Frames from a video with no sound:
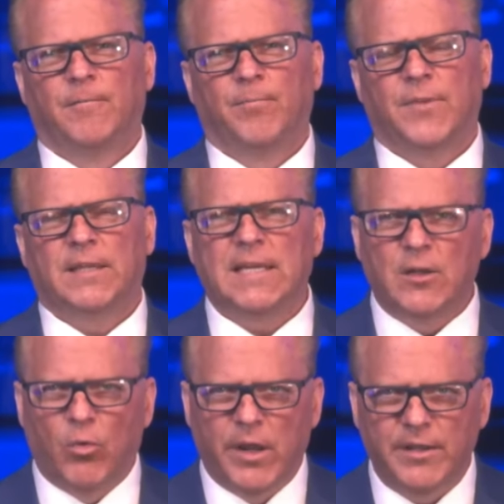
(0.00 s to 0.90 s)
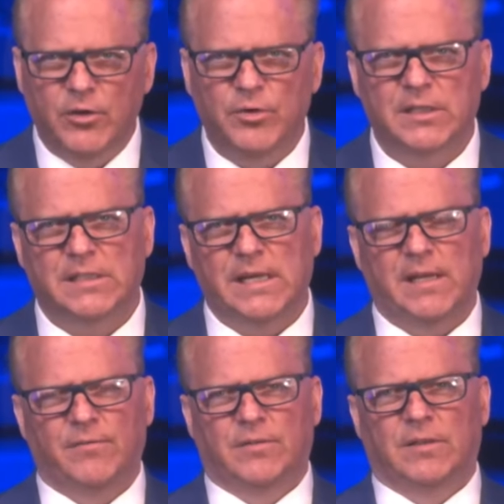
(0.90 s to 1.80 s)
that they don't want you
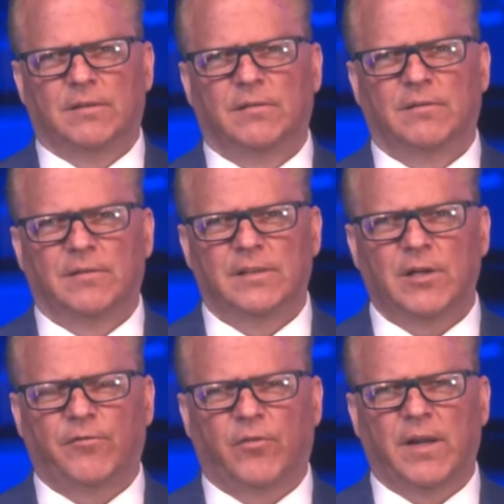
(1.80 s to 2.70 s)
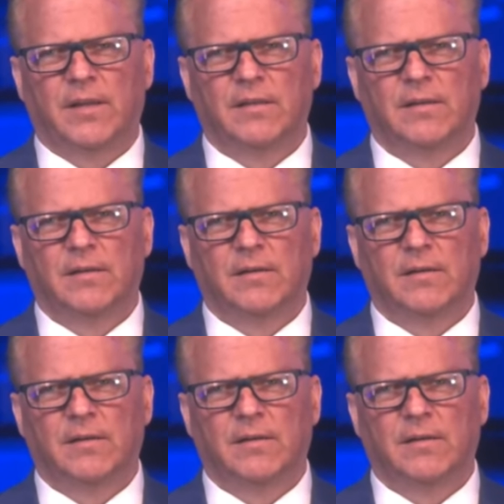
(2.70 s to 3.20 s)
deceived, dear friend.